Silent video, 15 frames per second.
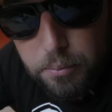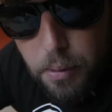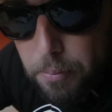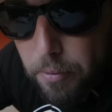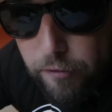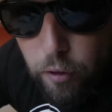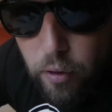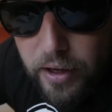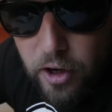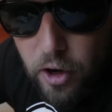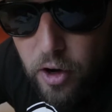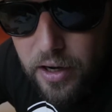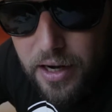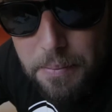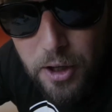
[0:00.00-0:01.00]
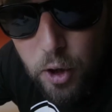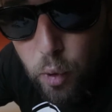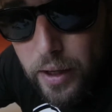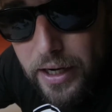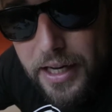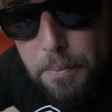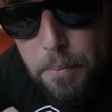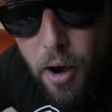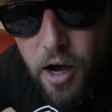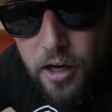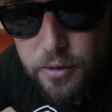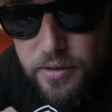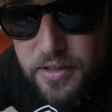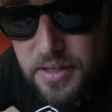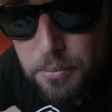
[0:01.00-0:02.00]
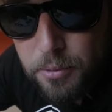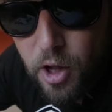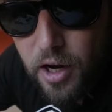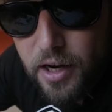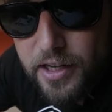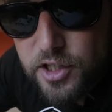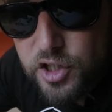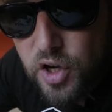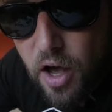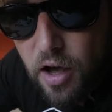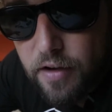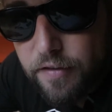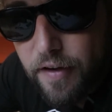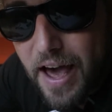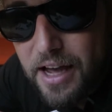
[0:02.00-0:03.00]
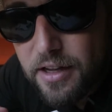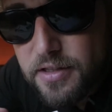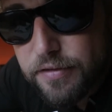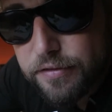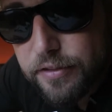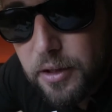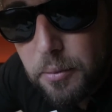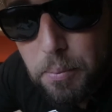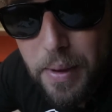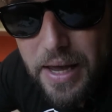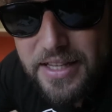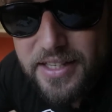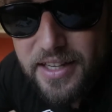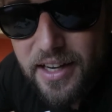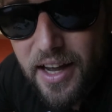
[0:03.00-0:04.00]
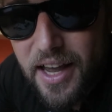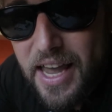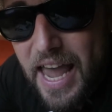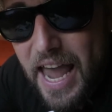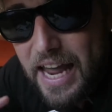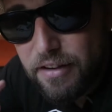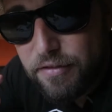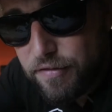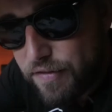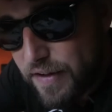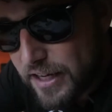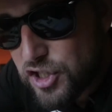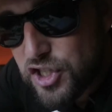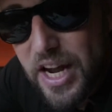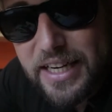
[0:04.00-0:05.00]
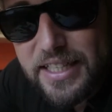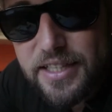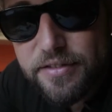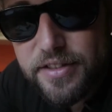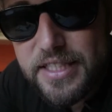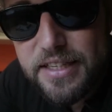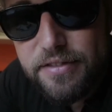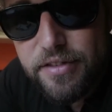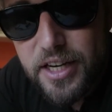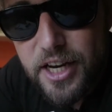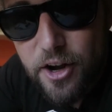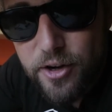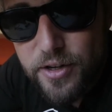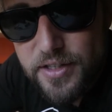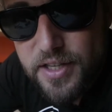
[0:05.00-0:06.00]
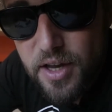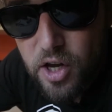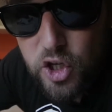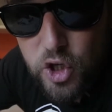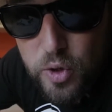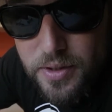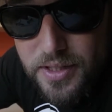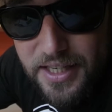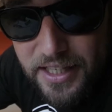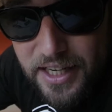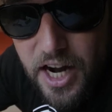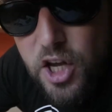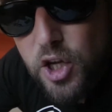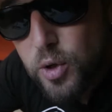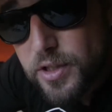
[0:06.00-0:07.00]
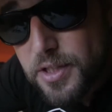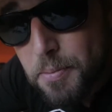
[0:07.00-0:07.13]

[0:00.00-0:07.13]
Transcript: But before I go, let me quickly part with some knowledge of how to film better adventure activity videos using your